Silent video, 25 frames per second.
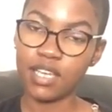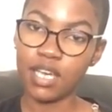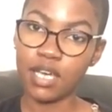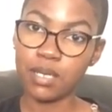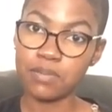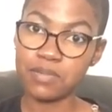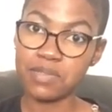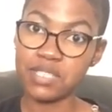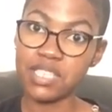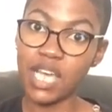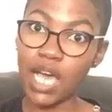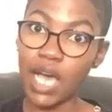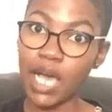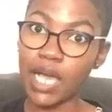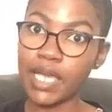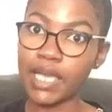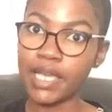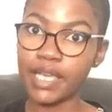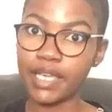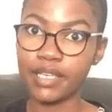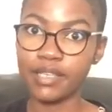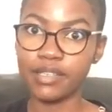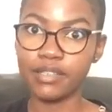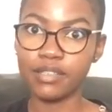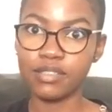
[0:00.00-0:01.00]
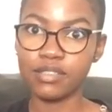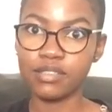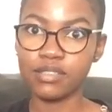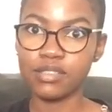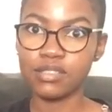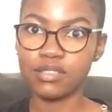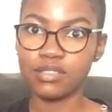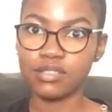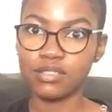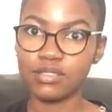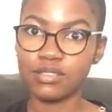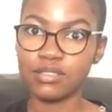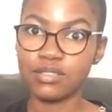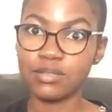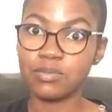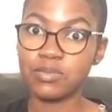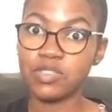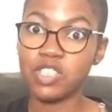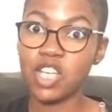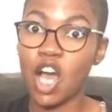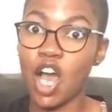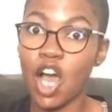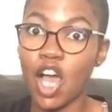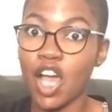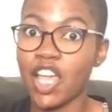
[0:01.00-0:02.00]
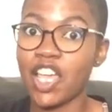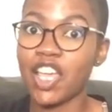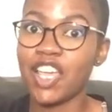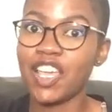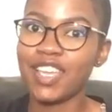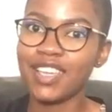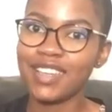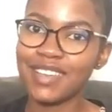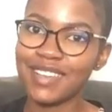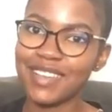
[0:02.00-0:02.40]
I'm dying, I'm dying.